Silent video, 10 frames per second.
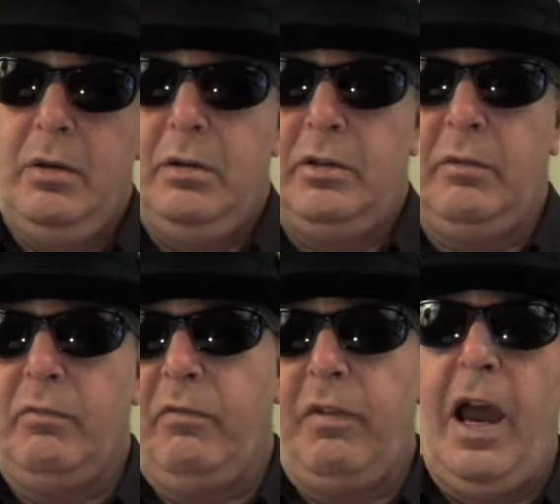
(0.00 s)

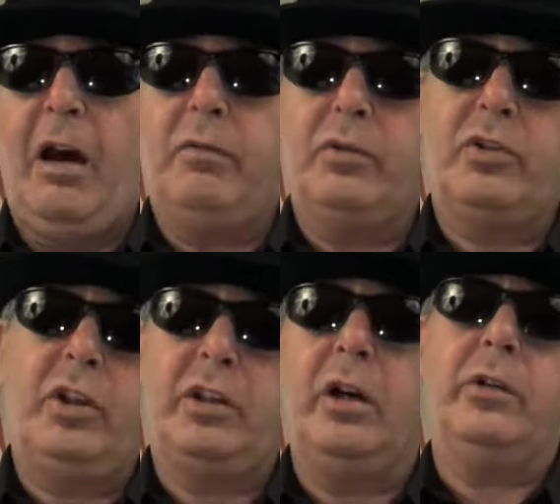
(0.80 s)
some five or
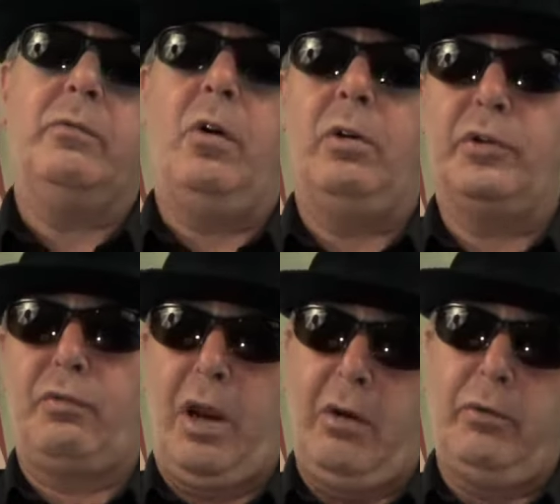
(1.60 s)
six other wars
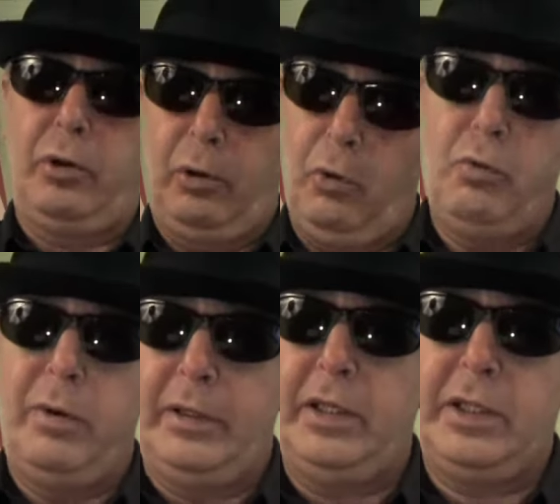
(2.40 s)
around the globe
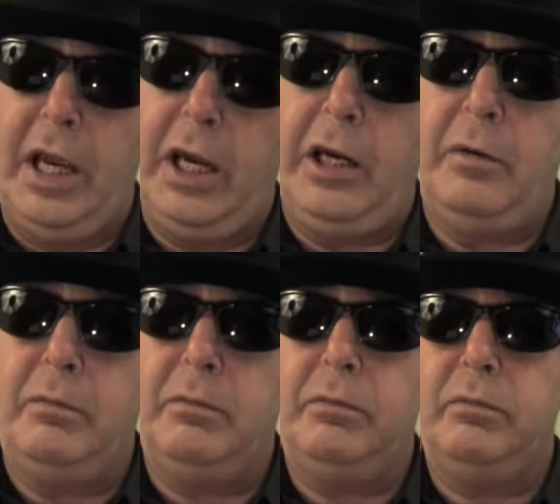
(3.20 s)
at the time.
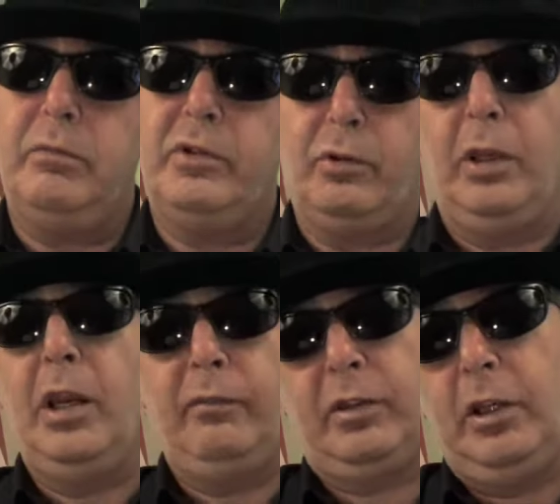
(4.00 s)
So they
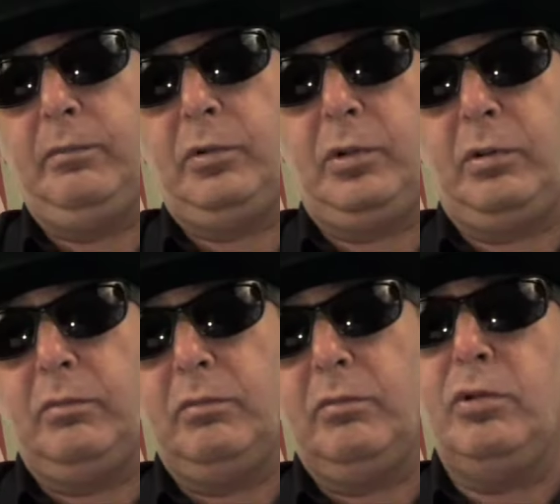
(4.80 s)
left it up
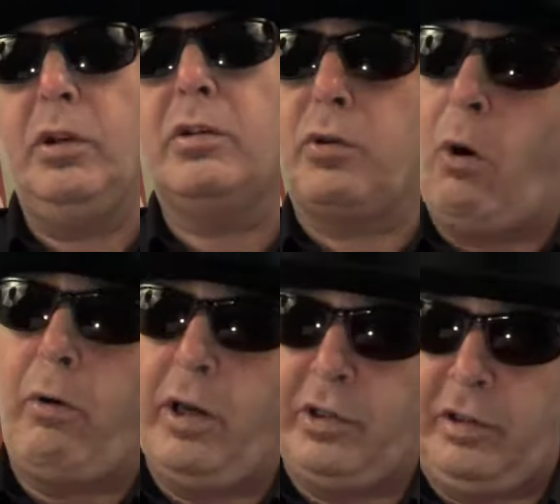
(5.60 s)
to the
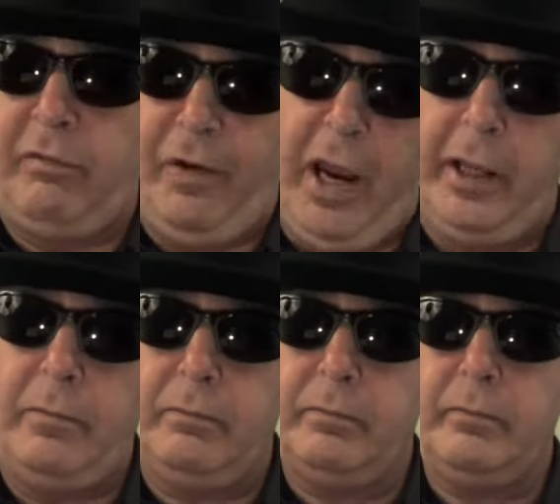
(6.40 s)
Tories to fight
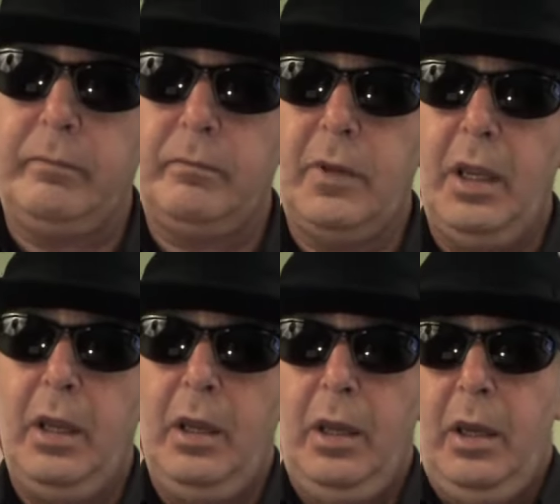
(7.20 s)
it.
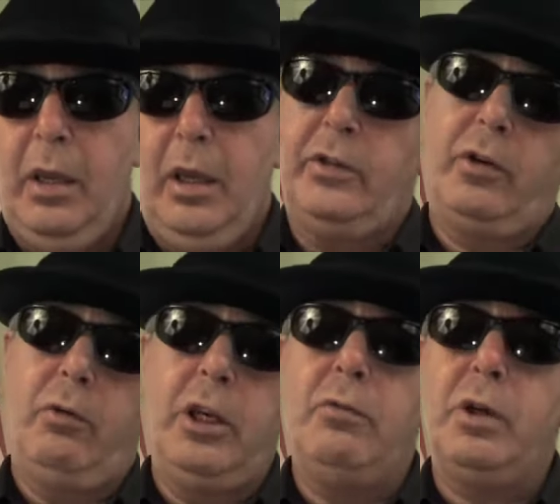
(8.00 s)
And so
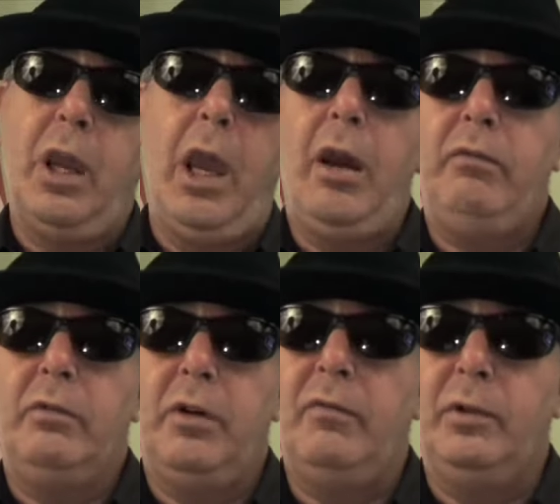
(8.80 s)
here we have the
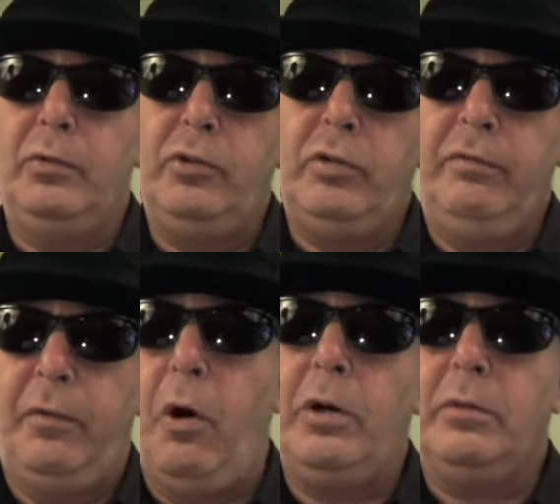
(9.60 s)
revolution
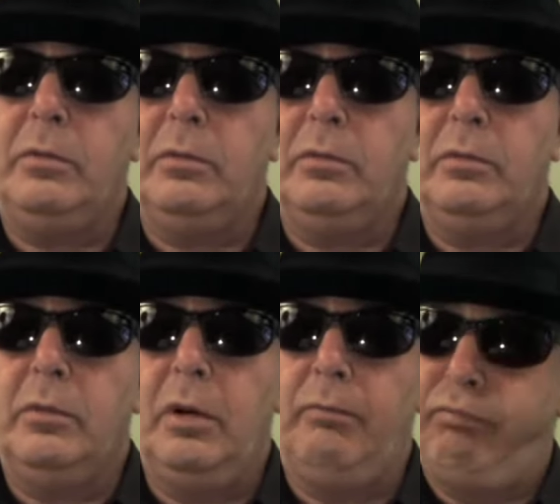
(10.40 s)
fought
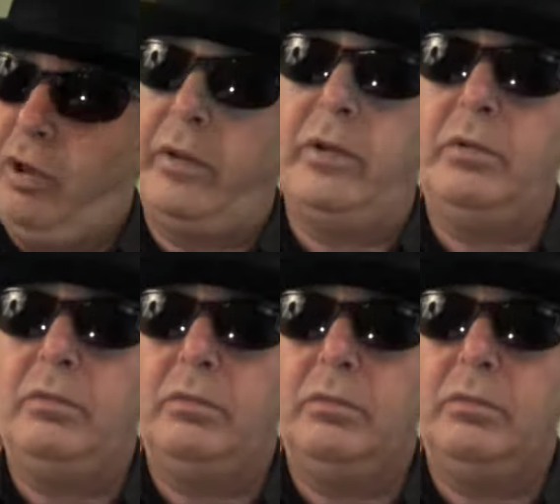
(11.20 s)
a brother